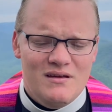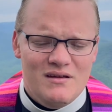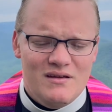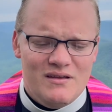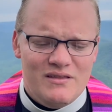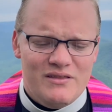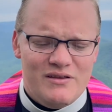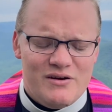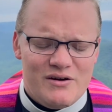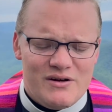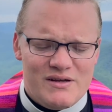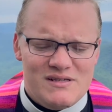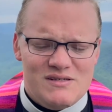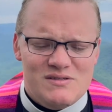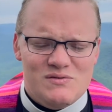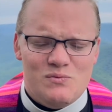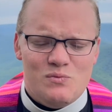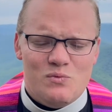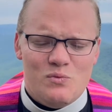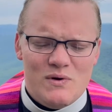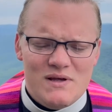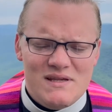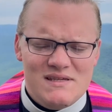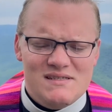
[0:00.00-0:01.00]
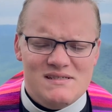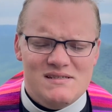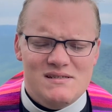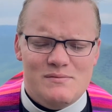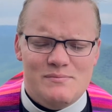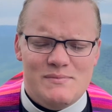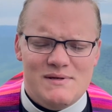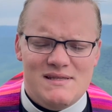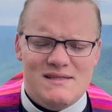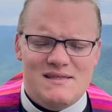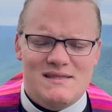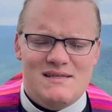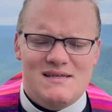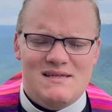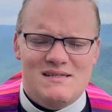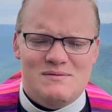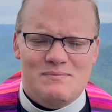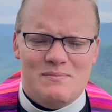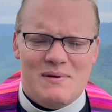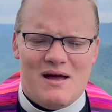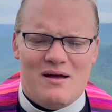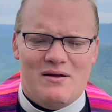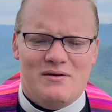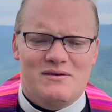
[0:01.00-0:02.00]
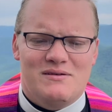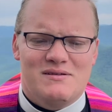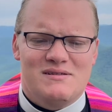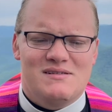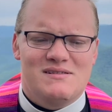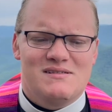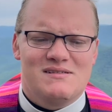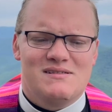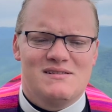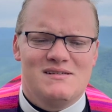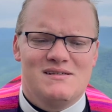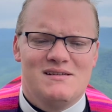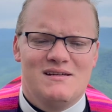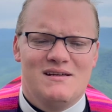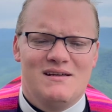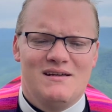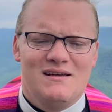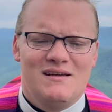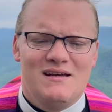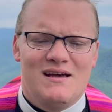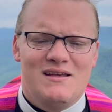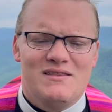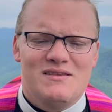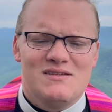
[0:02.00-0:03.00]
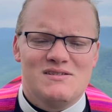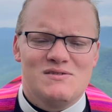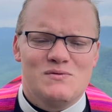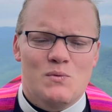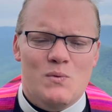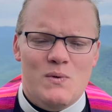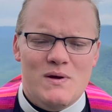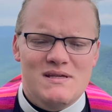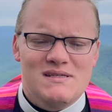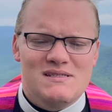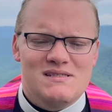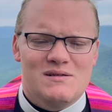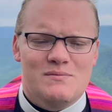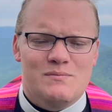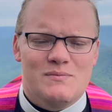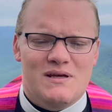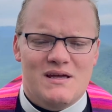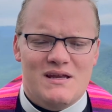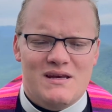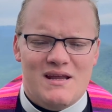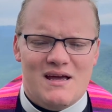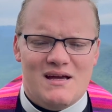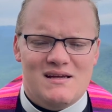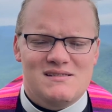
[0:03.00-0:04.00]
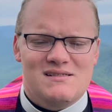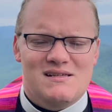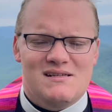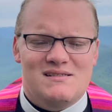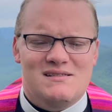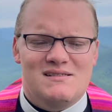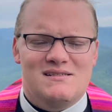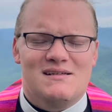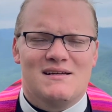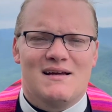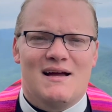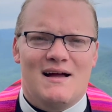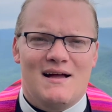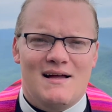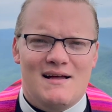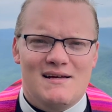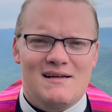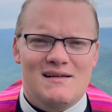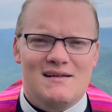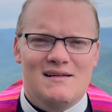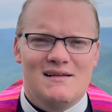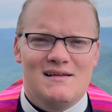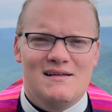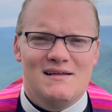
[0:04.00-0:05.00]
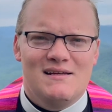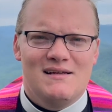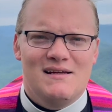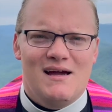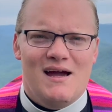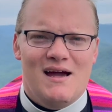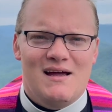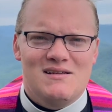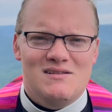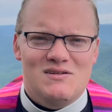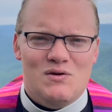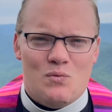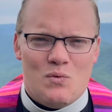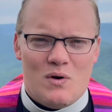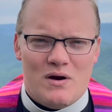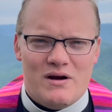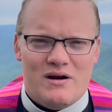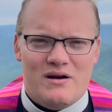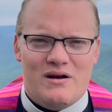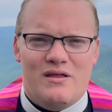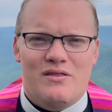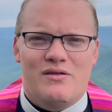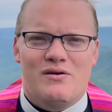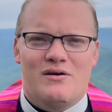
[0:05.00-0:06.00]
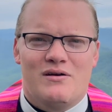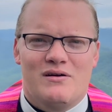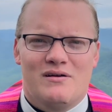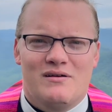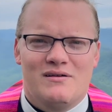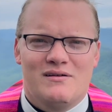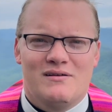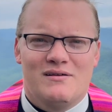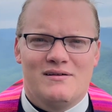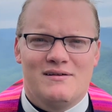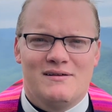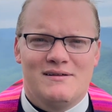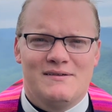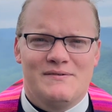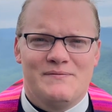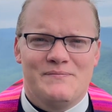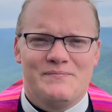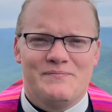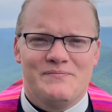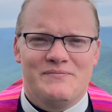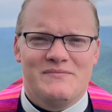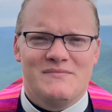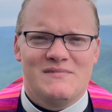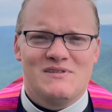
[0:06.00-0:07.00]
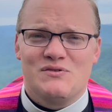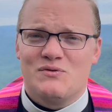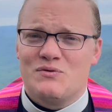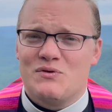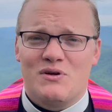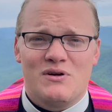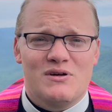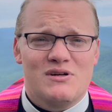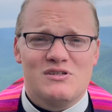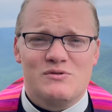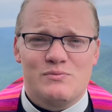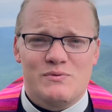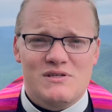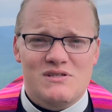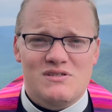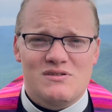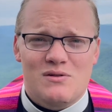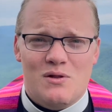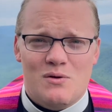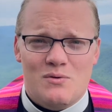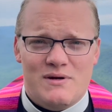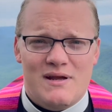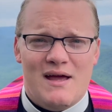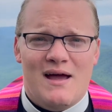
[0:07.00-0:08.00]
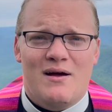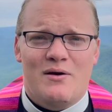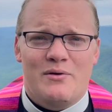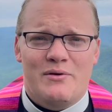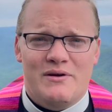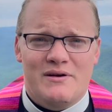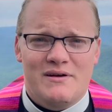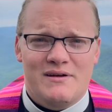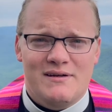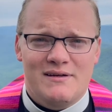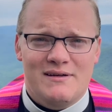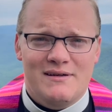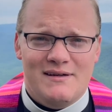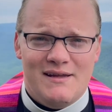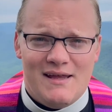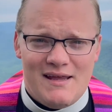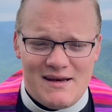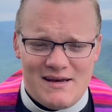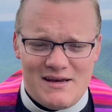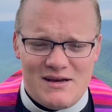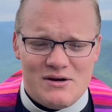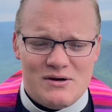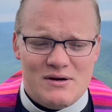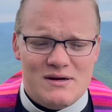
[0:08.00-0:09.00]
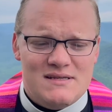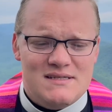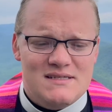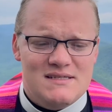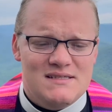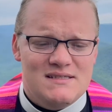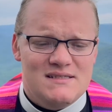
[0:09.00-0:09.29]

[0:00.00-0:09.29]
There is wisdom in these mountains and this wisdom connects us to God and to one another, so long as we slow down and hear it.